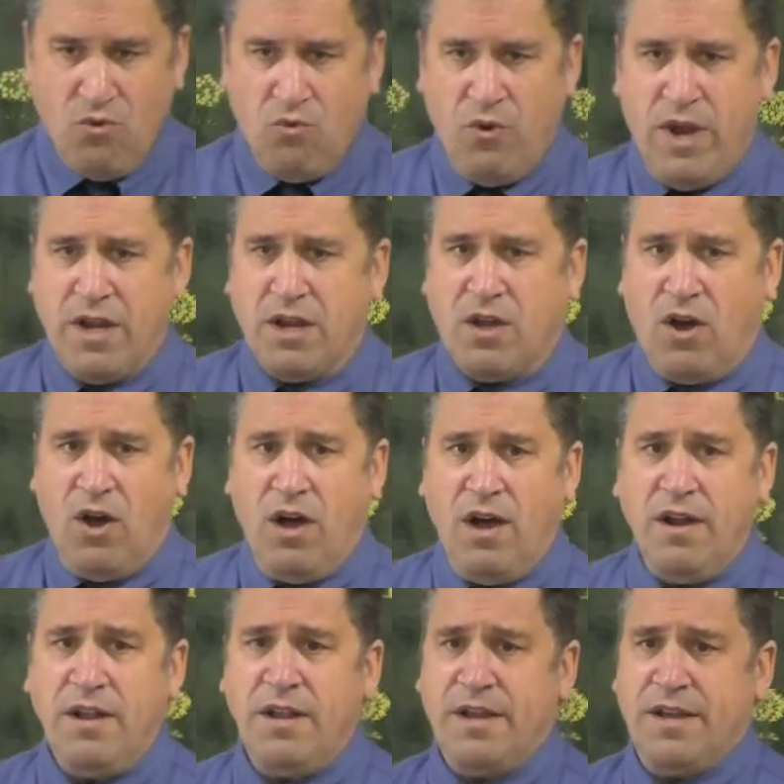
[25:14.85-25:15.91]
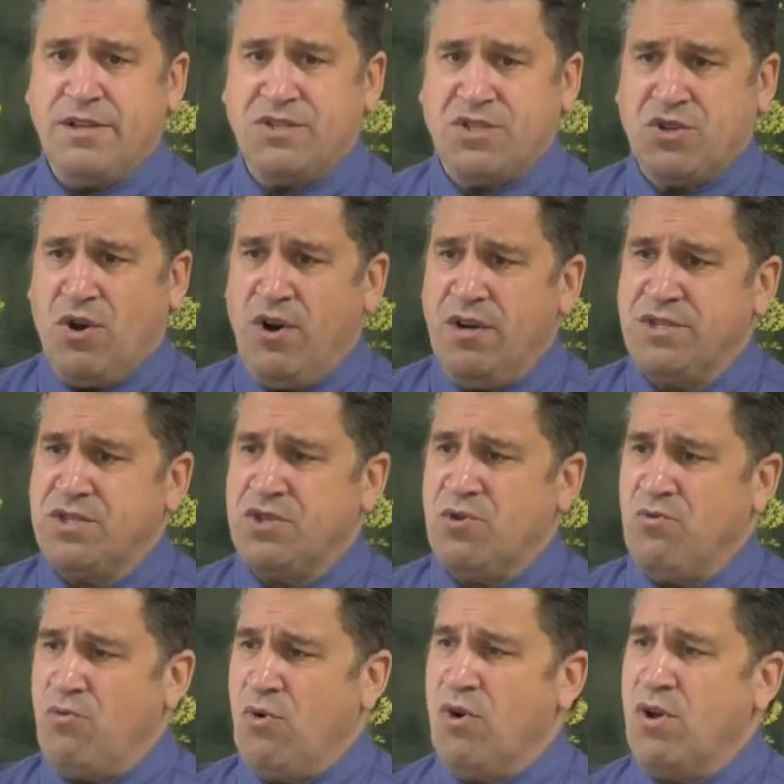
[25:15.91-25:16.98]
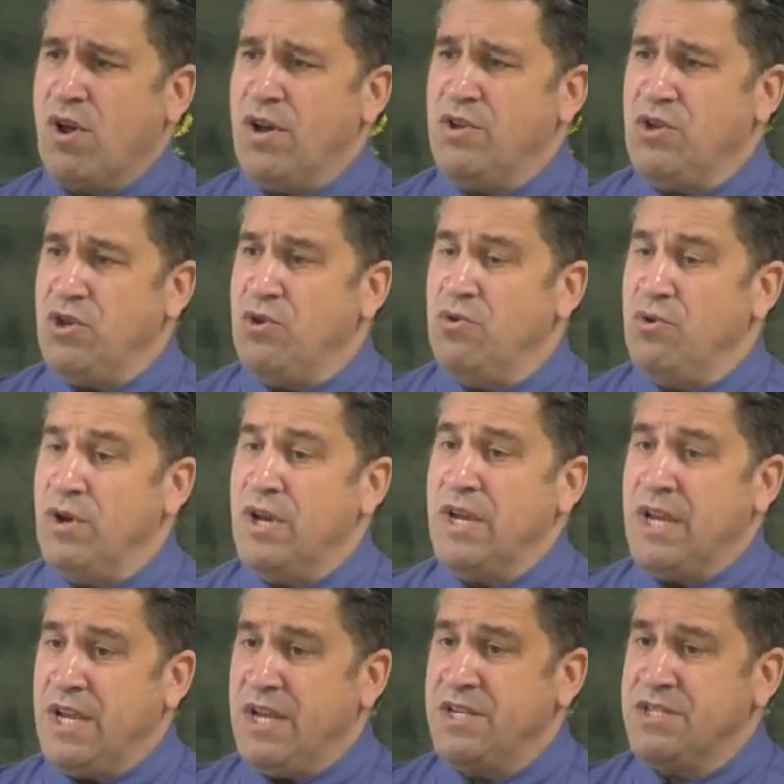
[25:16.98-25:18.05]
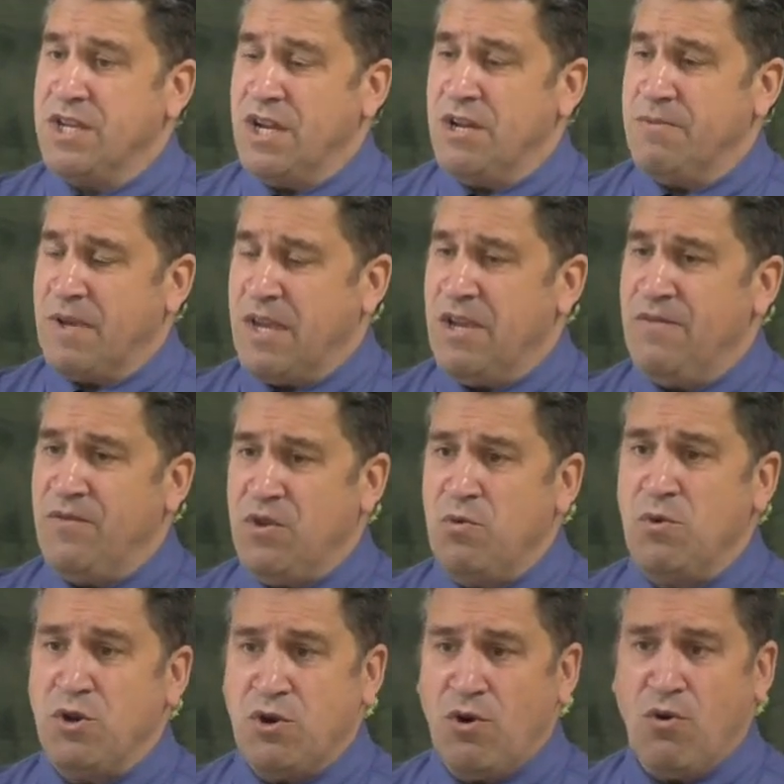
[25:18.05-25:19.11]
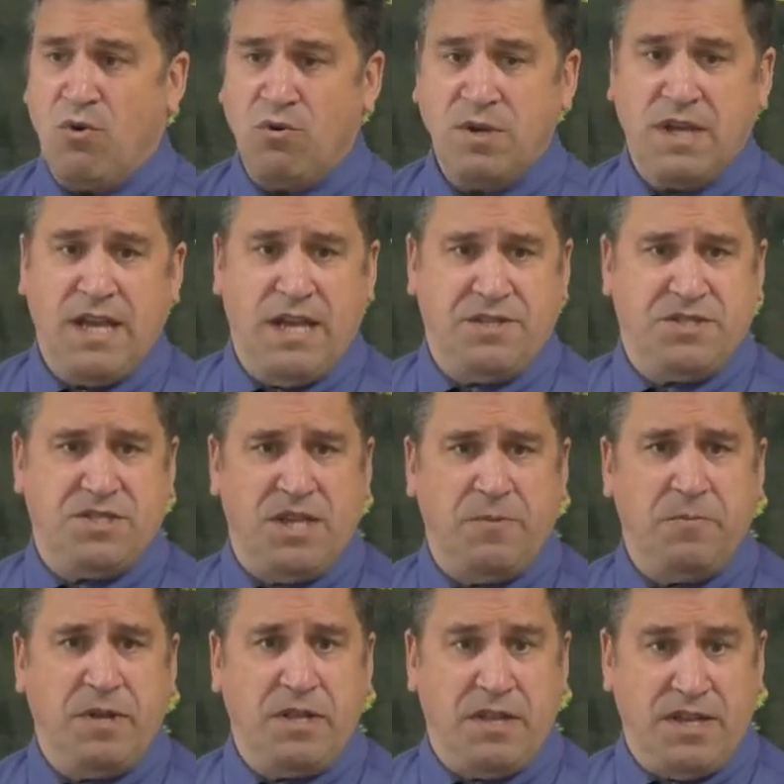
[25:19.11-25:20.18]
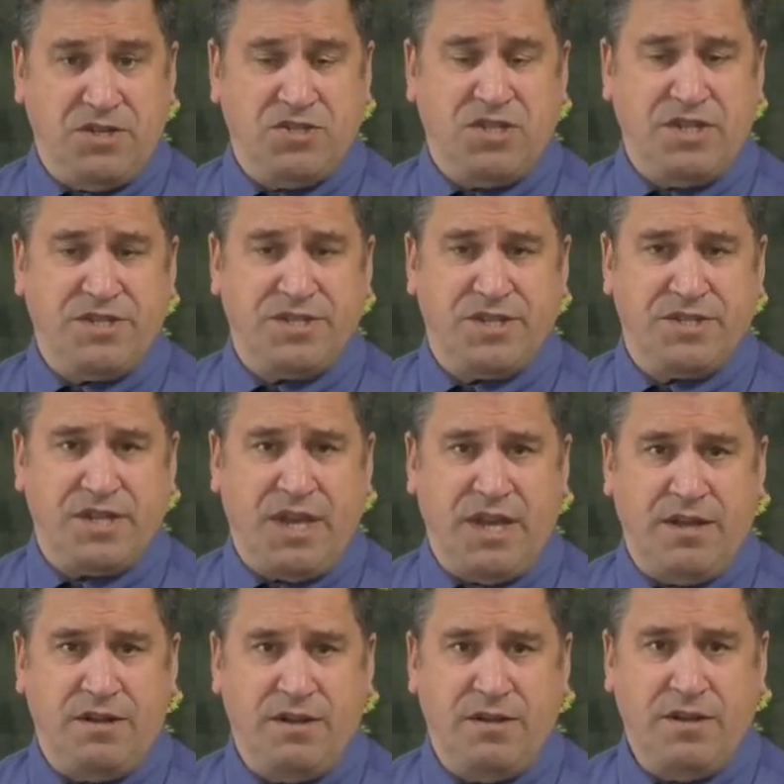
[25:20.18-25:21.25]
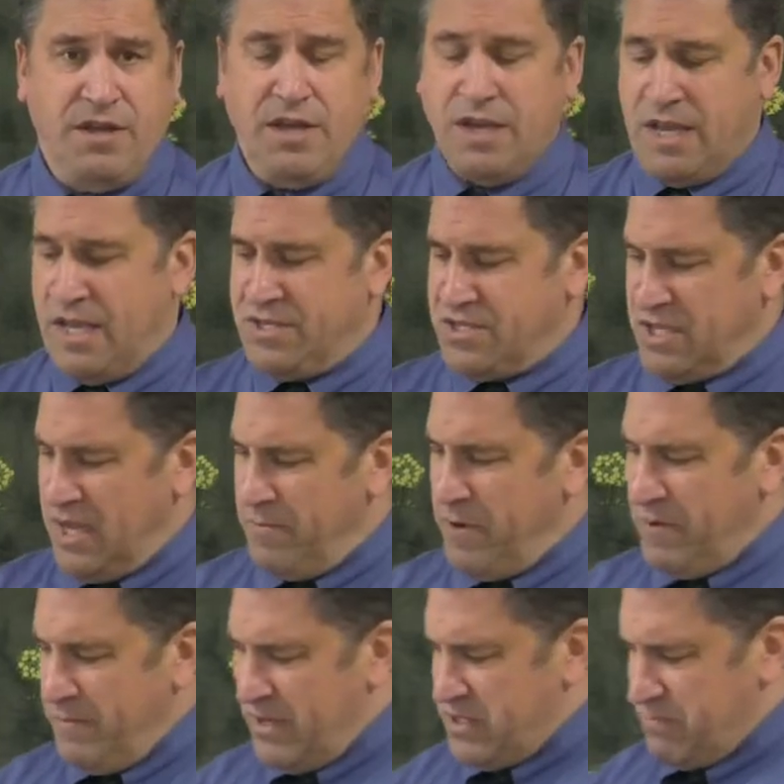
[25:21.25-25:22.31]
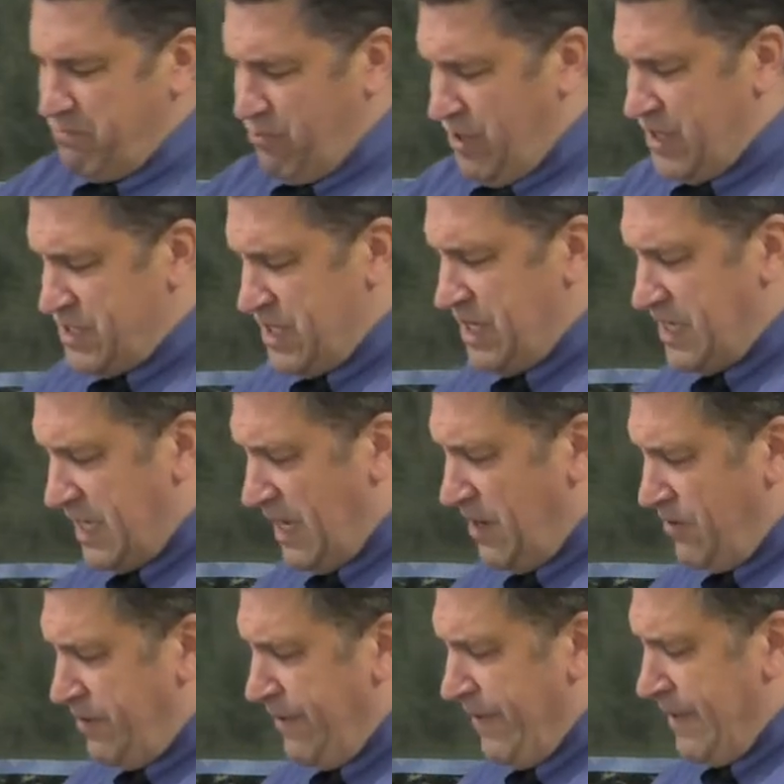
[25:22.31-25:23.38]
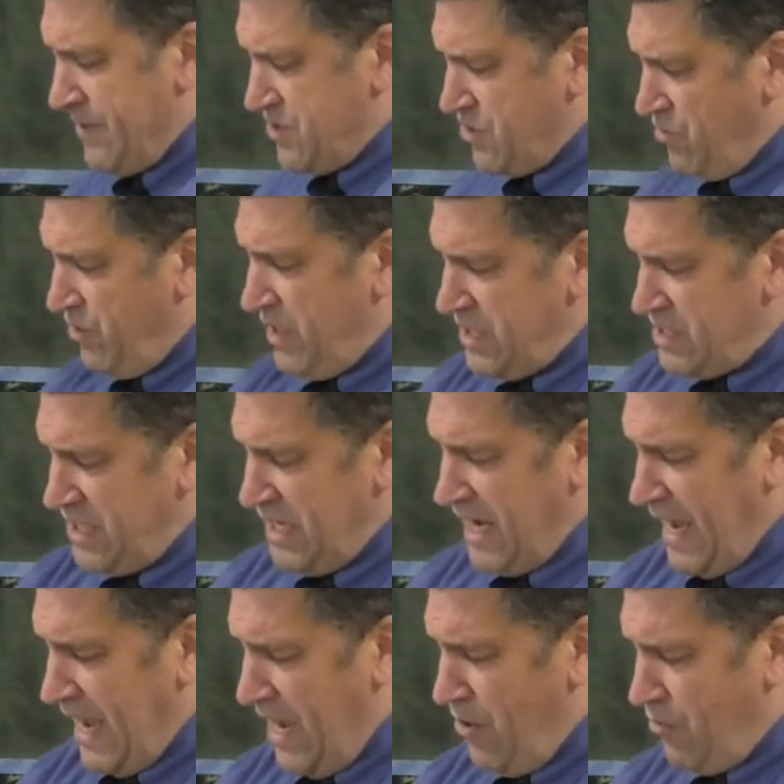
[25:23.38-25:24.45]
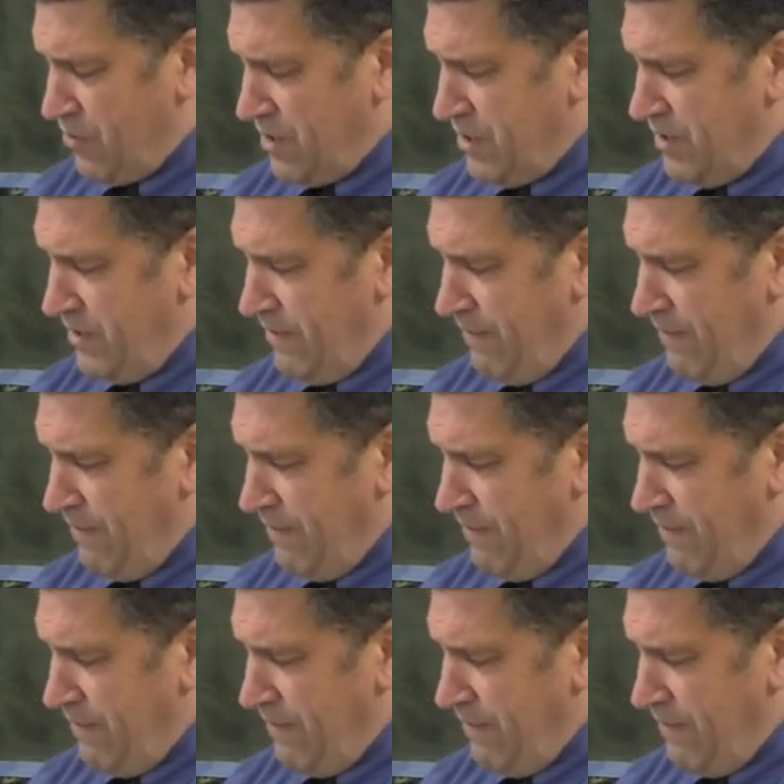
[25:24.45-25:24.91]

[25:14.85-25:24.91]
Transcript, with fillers: When God starts to work on you, He's going to give you your own Gethsemane like Jesus had. Gethsemane means pressing down, squeezing out.